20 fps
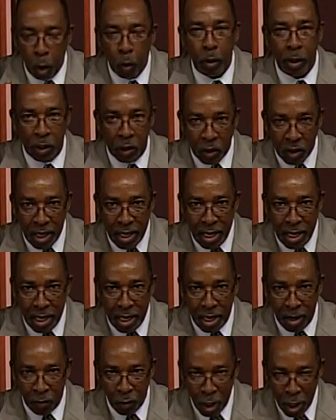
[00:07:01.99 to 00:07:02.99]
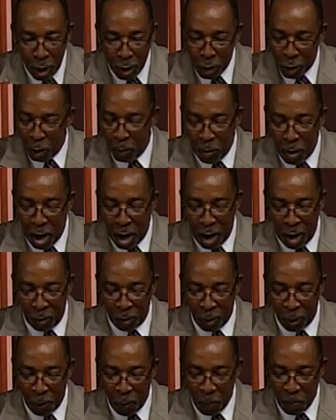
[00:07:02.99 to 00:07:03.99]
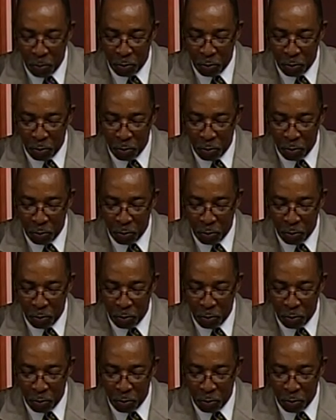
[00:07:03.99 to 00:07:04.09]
receive tomorrow.